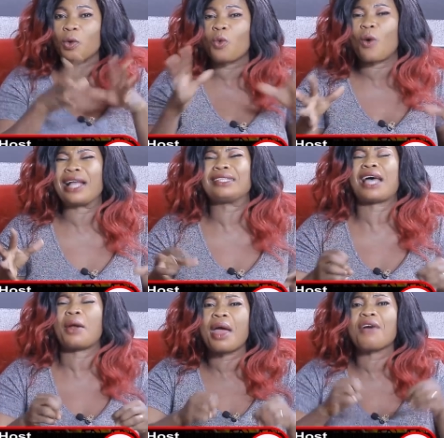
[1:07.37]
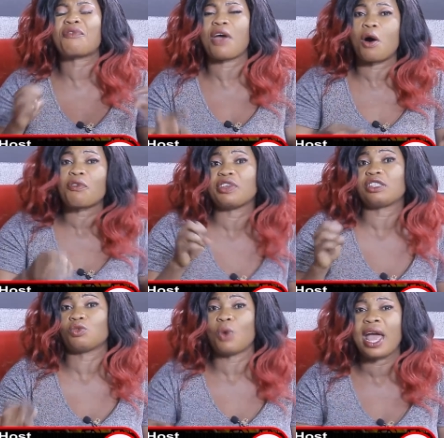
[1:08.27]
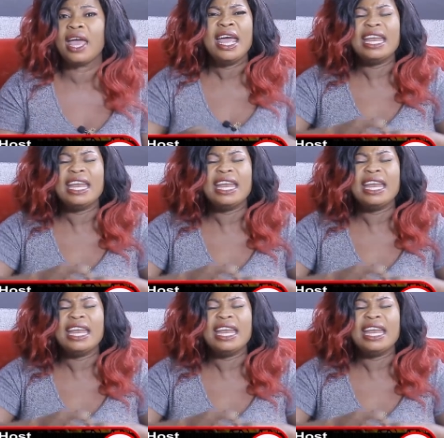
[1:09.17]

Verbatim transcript: uquantare fair office wear.